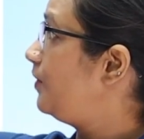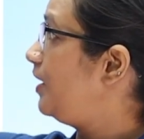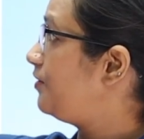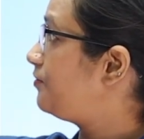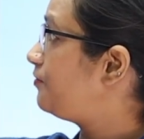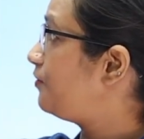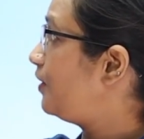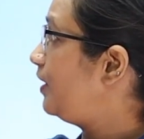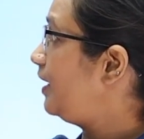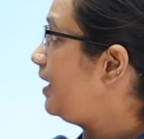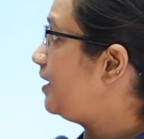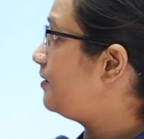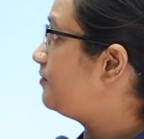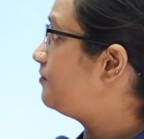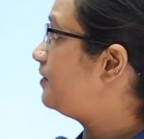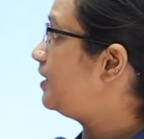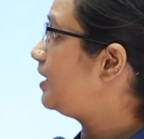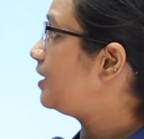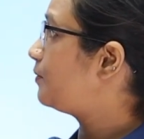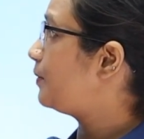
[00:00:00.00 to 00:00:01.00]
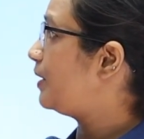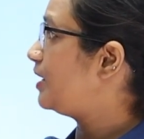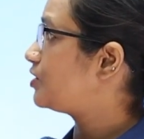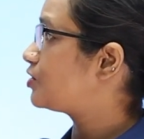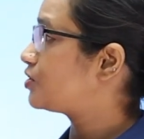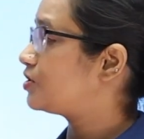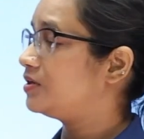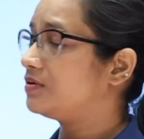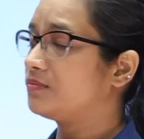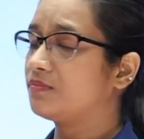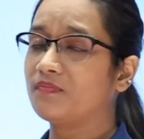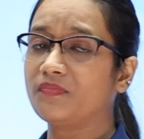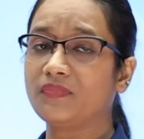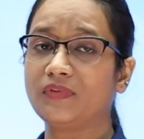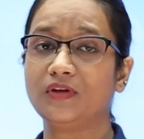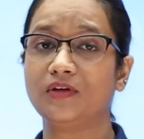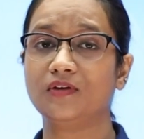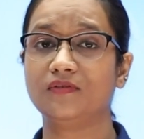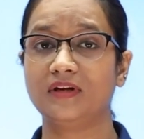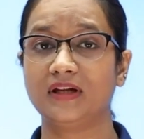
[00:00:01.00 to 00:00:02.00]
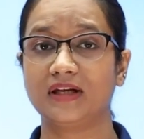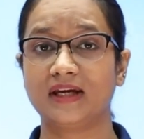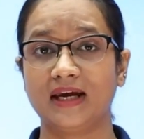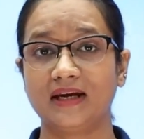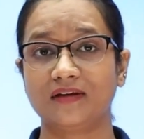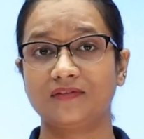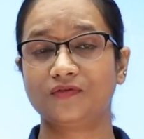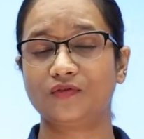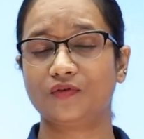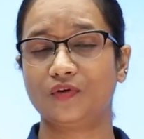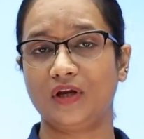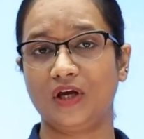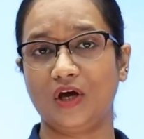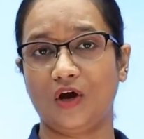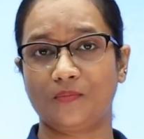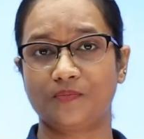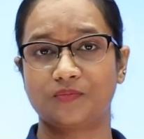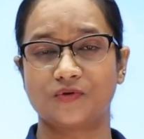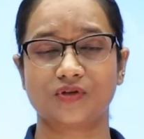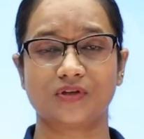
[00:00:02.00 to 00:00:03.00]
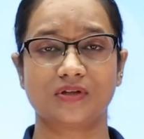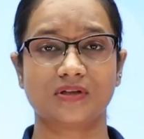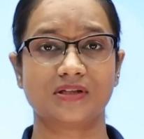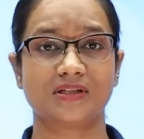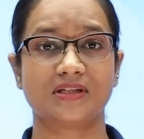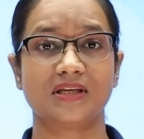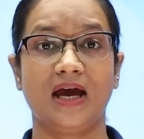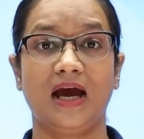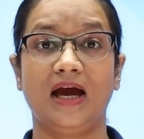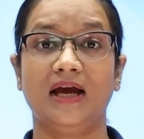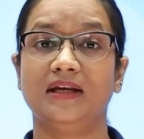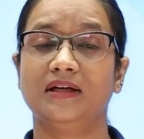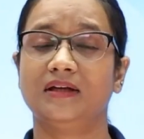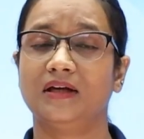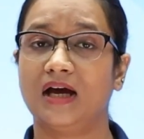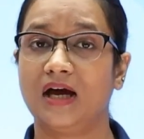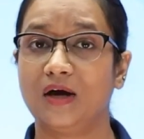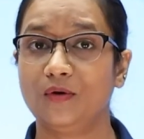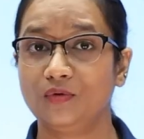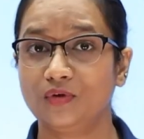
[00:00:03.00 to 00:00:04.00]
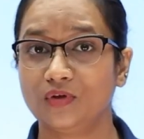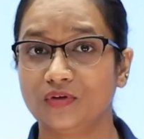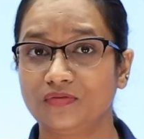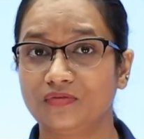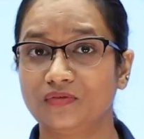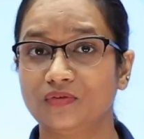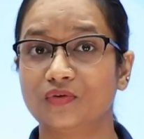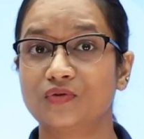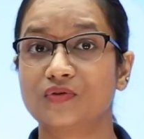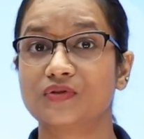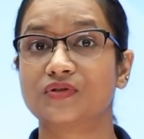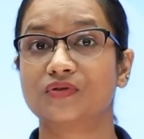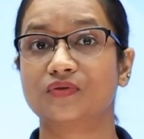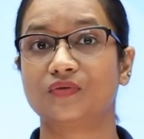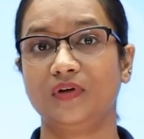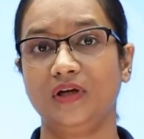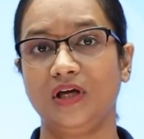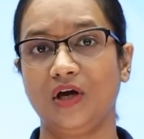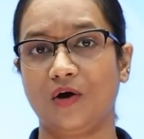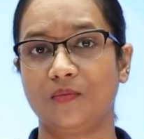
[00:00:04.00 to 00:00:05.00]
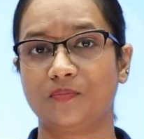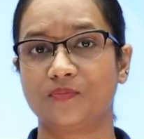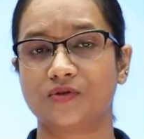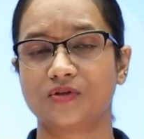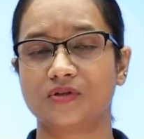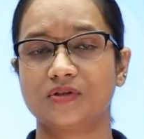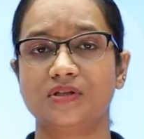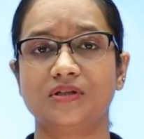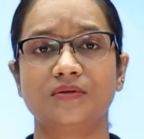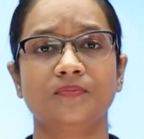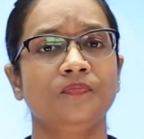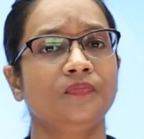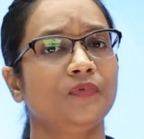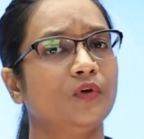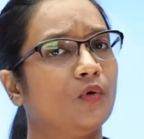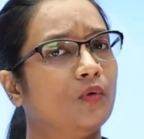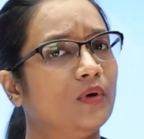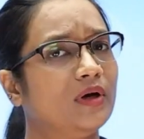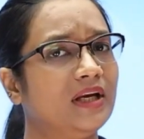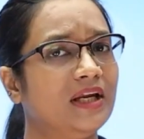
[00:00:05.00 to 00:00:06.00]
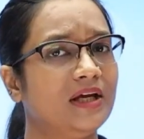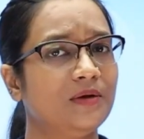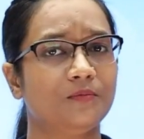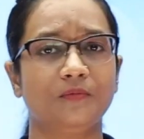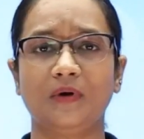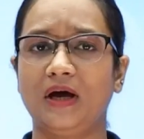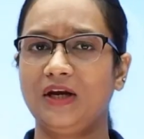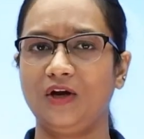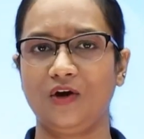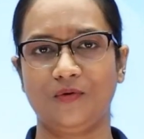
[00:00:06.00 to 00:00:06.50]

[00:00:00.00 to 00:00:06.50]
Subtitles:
for every question you will get three options, and out of those three options only one